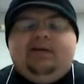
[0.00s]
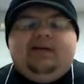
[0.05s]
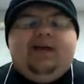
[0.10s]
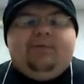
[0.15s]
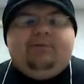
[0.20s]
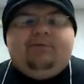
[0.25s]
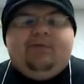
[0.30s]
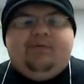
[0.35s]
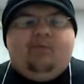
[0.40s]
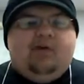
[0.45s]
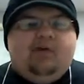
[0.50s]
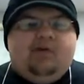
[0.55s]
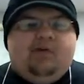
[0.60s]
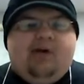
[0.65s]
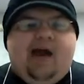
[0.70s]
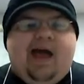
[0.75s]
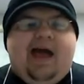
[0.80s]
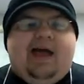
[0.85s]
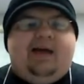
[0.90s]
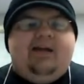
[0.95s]
kept them where
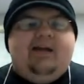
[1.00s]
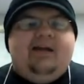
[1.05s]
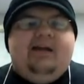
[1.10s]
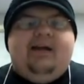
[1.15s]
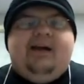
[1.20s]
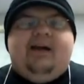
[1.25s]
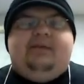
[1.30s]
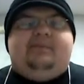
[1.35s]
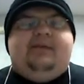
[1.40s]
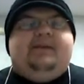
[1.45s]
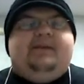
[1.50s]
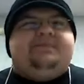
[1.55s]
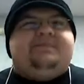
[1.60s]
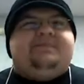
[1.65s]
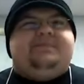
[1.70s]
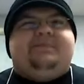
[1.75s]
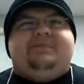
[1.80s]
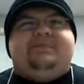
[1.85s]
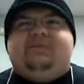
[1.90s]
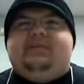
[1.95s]
they're at. I
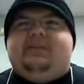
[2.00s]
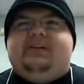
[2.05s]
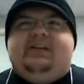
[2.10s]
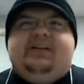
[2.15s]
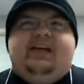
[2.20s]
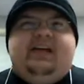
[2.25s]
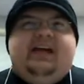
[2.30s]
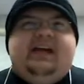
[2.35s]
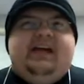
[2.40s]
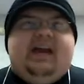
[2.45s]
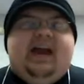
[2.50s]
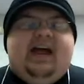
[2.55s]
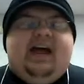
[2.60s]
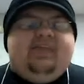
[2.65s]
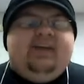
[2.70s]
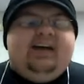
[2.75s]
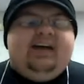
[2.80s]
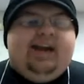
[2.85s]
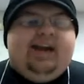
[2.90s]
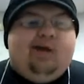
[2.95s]
mean, and I
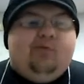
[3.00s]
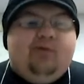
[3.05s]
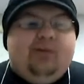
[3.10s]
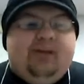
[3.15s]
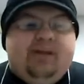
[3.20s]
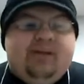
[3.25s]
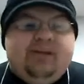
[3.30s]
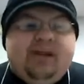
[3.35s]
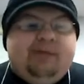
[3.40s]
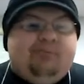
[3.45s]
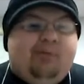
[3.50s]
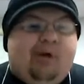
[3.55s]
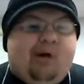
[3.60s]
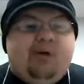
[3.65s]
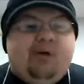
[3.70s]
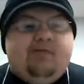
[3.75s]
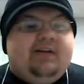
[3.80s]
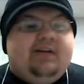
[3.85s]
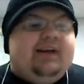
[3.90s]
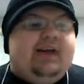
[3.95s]
think, and I really think
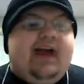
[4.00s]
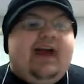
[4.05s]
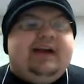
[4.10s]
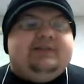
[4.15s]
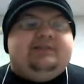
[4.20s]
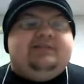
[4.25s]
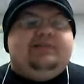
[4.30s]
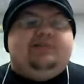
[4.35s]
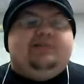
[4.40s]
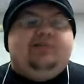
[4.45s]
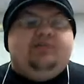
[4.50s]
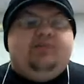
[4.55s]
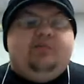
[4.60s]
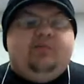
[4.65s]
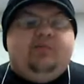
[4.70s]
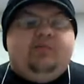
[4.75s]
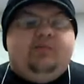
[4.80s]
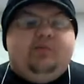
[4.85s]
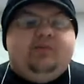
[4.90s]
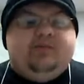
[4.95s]
part of it has to do
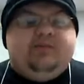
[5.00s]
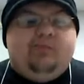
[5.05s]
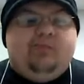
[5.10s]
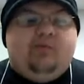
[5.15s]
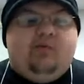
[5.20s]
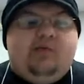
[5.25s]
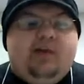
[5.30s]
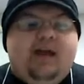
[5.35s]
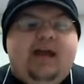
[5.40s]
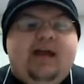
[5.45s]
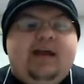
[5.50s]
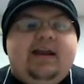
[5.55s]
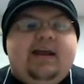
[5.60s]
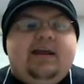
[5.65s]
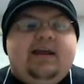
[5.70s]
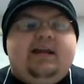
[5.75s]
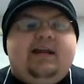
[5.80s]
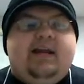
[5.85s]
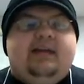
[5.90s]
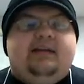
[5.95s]
with Jim Cornette
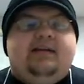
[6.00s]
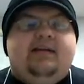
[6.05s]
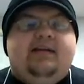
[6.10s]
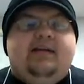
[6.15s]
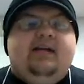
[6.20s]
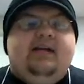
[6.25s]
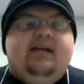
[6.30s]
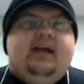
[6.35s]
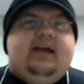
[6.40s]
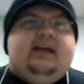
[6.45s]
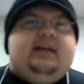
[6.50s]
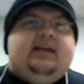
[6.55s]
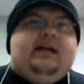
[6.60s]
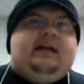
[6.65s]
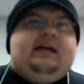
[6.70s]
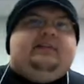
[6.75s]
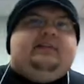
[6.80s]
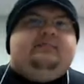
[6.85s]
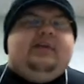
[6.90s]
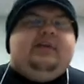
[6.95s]

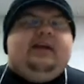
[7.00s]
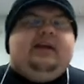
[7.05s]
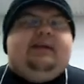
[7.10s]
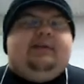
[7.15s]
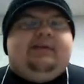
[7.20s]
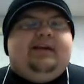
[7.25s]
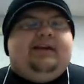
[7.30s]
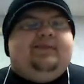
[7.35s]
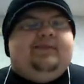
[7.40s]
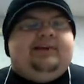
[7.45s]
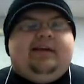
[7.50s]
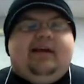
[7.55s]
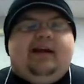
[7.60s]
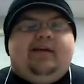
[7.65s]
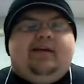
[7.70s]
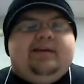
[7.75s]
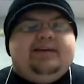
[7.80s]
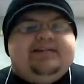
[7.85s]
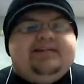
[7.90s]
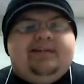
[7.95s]
and even
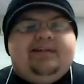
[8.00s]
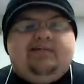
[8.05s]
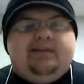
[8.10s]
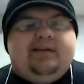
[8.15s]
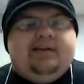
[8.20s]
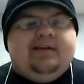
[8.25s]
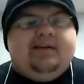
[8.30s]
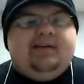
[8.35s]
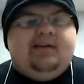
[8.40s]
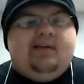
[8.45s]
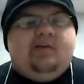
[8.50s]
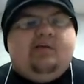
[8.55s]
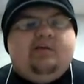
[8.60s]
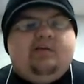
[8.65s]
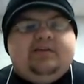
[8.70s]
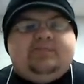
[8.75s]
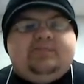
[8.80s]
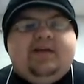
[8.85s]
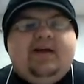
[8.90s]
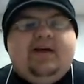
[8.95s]
Kerry Silkin. You know,
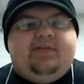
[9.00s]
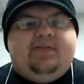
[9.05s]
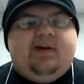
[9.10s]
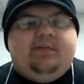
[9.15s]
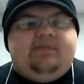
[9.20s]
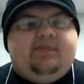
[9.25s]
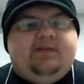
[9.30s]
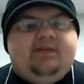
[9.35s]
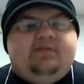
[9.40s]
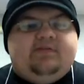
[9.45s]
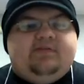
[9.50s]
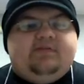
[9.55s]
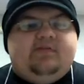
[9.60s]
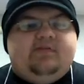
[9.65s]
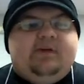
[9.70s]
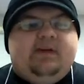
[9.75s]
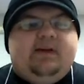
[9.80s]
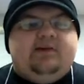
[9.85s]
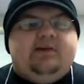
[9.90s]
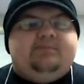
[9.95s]
he's had the company for so
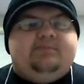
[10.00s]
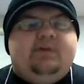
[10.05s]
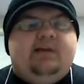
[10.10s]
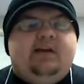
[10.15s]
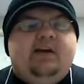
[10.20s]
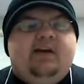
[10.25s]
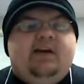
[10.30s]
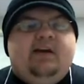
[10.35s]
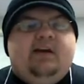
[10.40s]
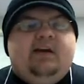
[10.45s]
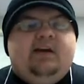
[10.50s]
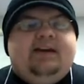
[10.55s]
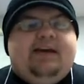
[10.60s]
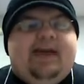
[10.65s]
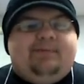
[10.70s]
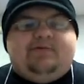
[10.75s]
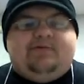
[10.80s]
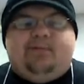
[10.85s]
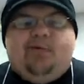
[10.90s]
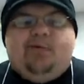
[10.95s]
many years, but
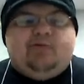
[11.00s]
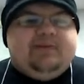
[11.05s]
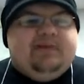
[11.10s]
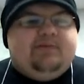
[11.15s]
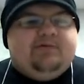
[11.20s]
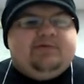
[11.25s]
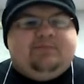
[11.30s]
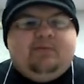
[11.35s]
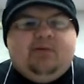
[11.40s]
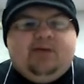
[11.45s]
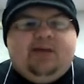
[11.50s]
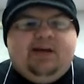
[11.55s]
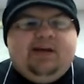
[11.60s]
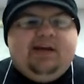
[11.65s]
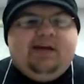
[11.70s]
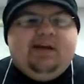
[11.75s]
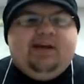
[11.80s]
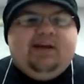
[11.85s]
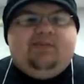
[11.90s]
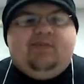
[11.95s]
Gabe Sapolsky was
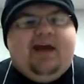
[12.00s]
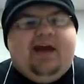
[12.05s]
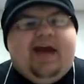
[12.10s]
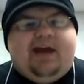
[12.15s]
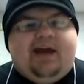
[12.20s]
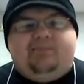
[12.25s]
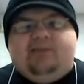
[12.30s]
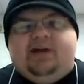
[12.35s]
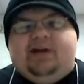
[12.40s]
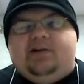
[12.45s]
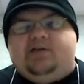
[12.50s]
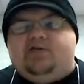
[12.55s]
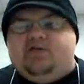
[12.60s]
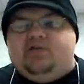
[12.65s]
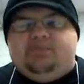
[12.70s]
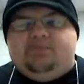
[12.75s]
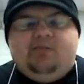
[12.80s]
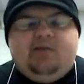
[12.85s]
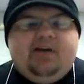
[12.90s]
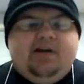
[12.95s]
booking in, and Adam Pearce
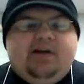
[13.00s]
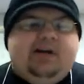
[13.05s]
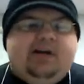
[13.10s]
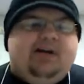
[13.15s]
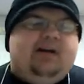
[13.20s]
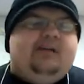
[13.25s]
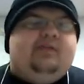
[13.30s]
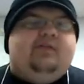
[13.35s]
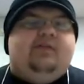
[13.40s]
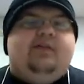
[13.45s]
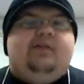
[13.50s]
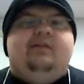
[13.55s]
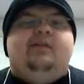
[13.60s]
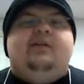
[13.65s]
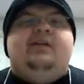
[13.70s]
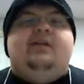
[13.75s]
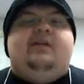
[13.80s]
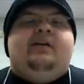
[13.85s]
was booking in, and then